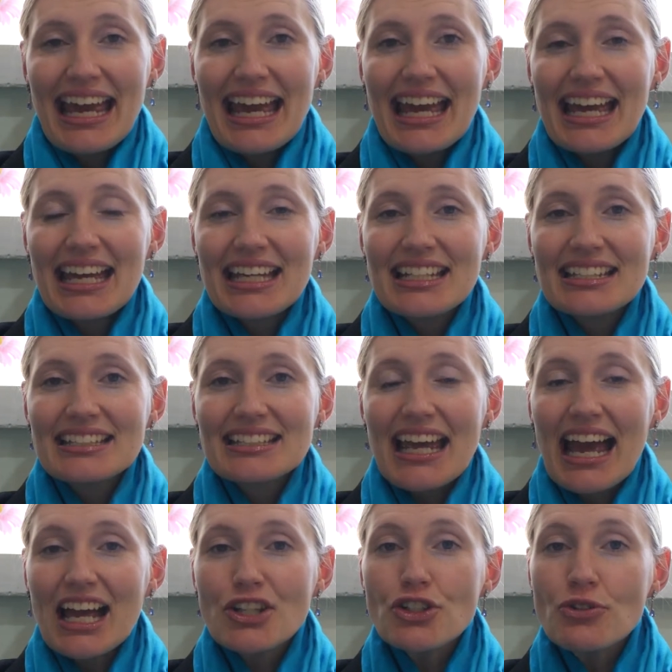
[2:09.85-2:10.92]
and
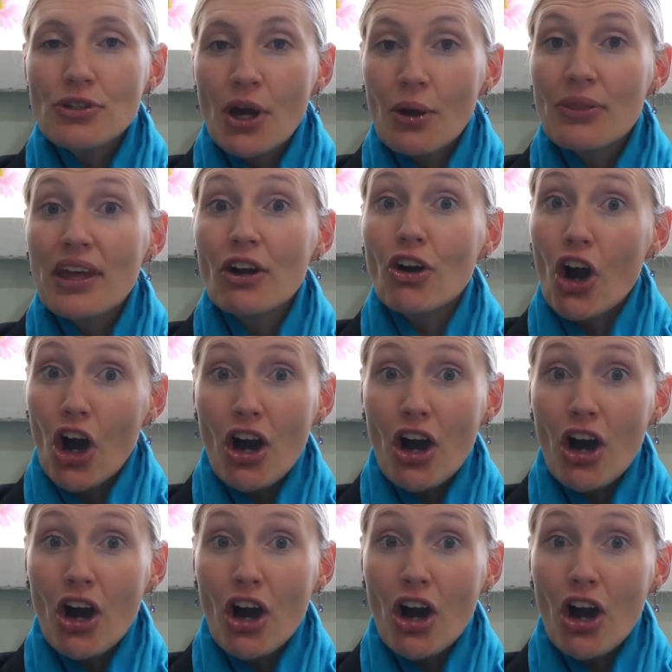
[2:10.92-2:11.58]
as you know, there